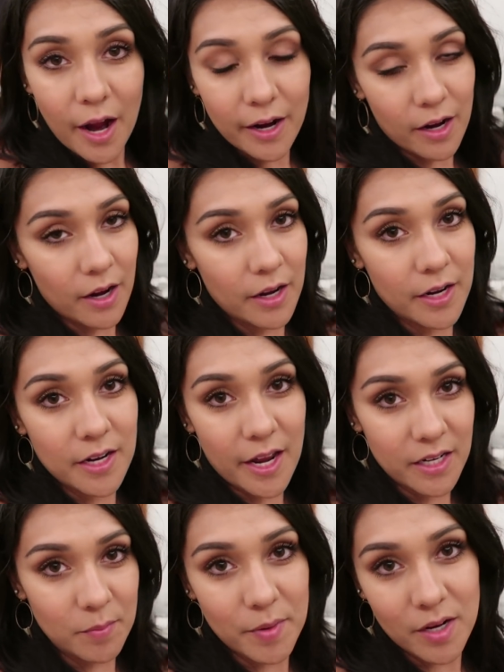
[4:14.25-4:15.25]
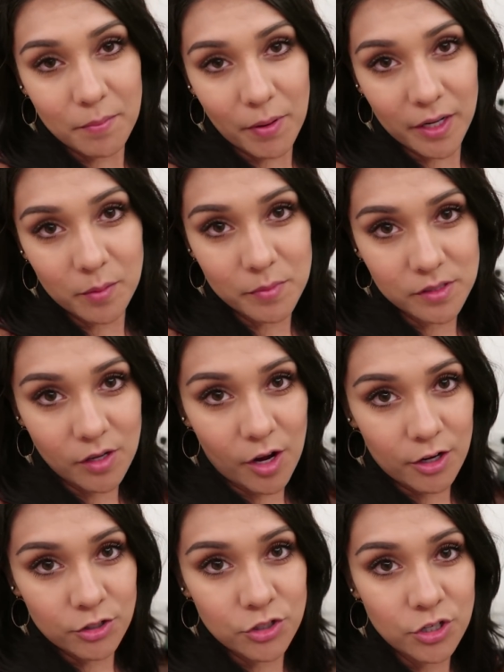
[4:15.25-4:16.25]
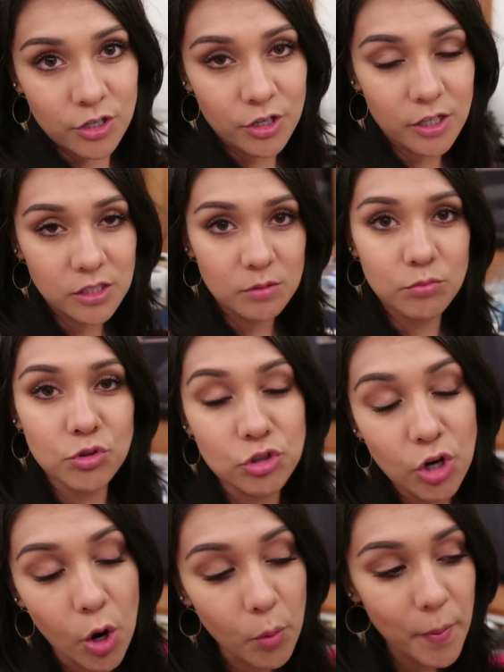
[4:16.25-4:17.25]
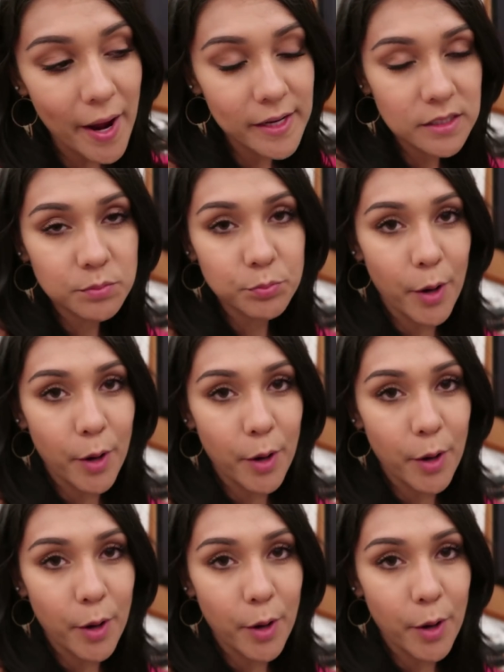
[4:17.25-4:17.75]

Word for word: I got a 90 minute body massage, got some dope ass